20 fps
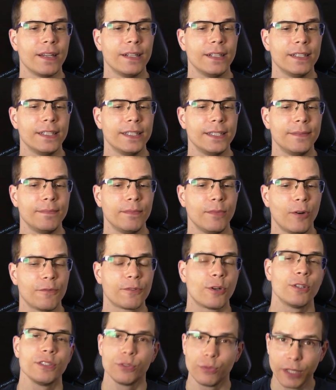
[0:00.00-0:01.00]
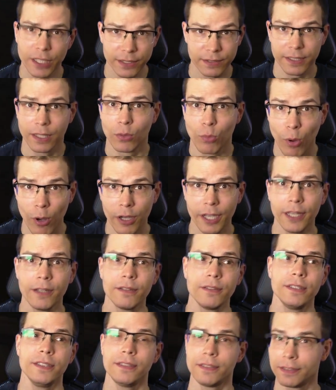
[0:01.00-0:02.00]
Of course, we are still working
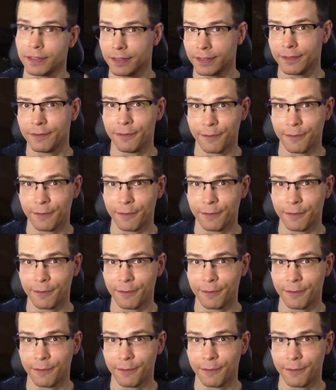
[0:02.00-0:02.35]
on it.